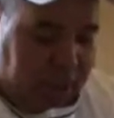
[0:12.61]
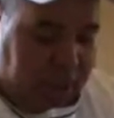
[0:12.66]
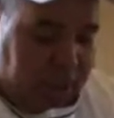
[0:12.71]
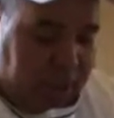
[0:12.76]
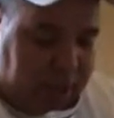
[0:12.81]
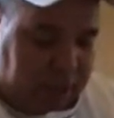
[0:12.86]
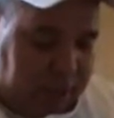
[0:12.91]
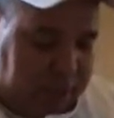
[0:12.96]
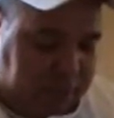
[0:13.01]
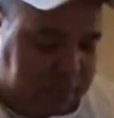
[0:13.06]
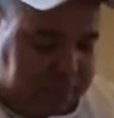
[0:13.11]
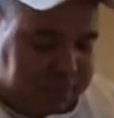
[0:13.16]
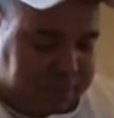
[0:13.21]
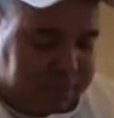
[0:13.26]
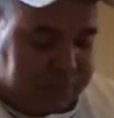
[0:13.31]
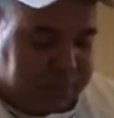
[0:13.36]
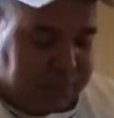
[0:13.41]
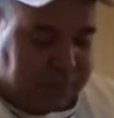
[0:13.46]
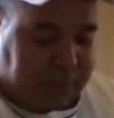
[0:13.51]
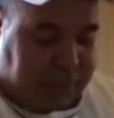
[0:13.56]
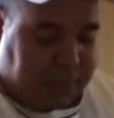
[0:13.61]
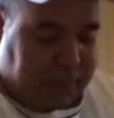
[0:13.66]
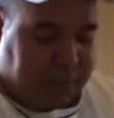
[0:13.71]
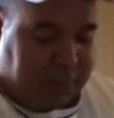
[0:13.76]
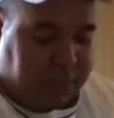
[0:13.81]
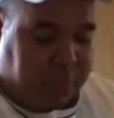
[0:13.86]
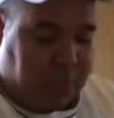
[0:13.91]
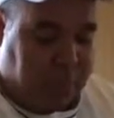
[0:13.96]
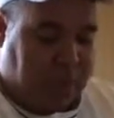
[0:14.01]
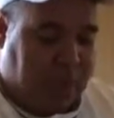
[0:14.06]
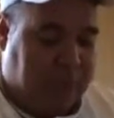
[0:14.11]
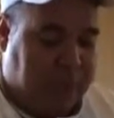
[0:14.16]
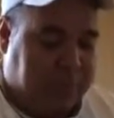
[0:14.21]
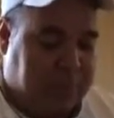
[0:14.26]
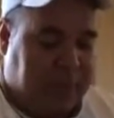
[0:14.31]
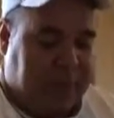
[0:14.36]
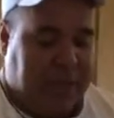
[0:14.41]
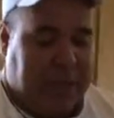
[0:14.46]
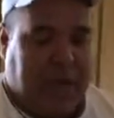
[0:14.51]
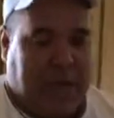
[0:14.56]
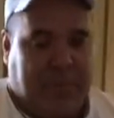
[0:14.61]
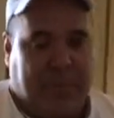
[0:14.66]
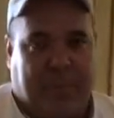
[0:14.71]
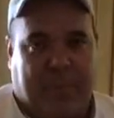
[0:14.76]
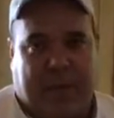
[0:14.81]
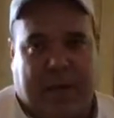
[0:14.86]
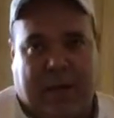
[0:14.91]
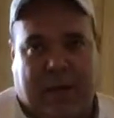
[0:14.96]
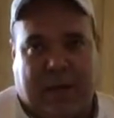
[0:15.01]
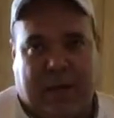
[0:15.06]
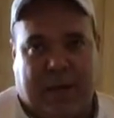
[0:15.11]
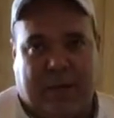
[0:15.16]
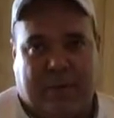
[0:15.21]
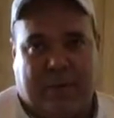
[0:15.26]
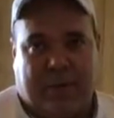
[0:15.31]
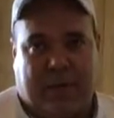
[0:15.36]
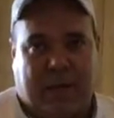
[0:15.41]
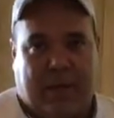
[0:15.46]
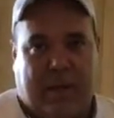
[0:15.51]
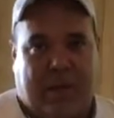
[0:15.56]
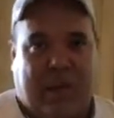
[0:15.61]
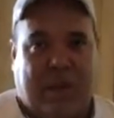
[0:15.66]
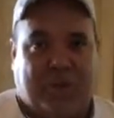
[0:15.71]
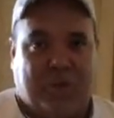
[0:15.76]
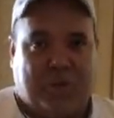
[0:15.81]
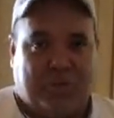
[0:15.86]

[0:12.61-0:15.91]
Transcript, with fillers: Um, I made up uh, a